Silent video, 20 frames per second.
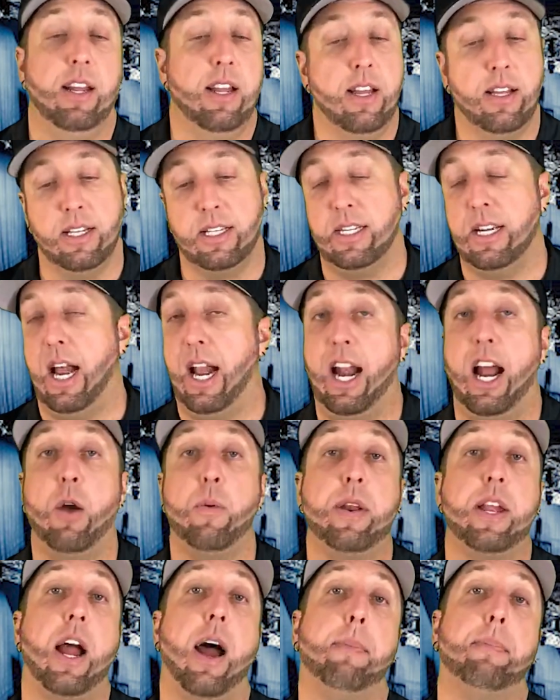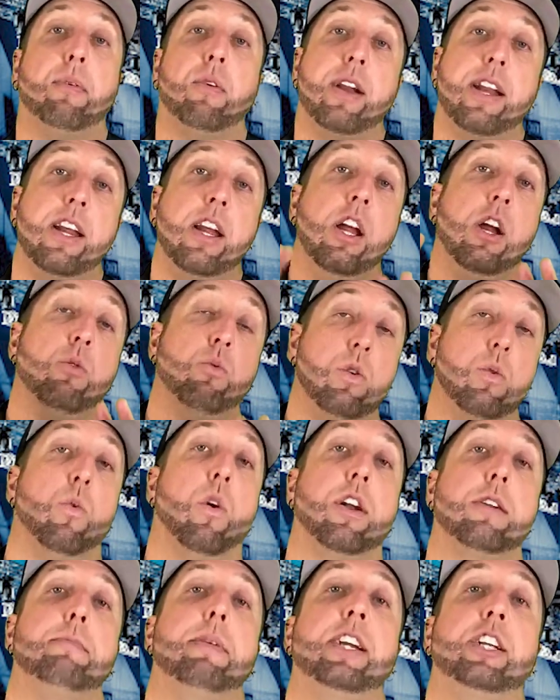It's not how we operate. We
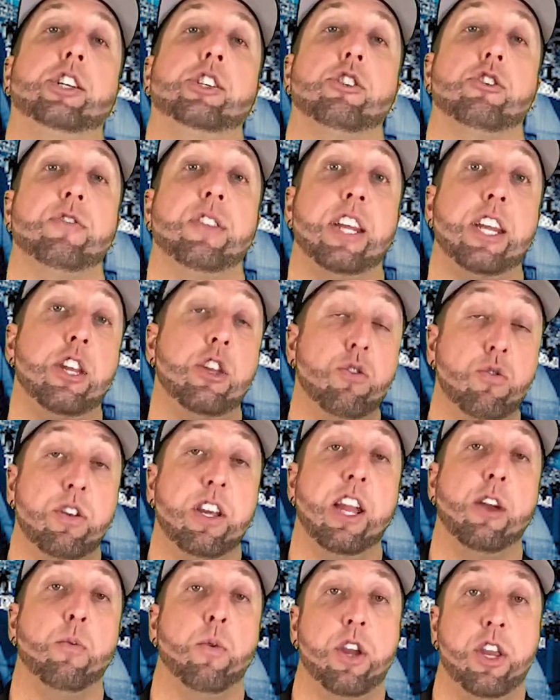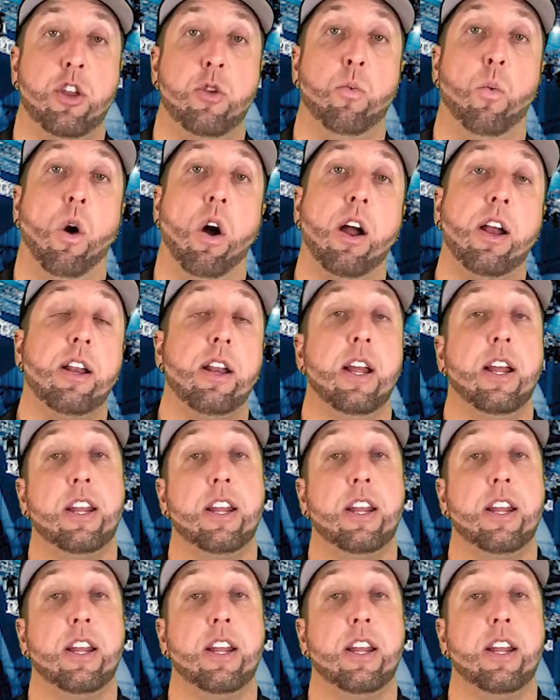want to make sure that you get what you want,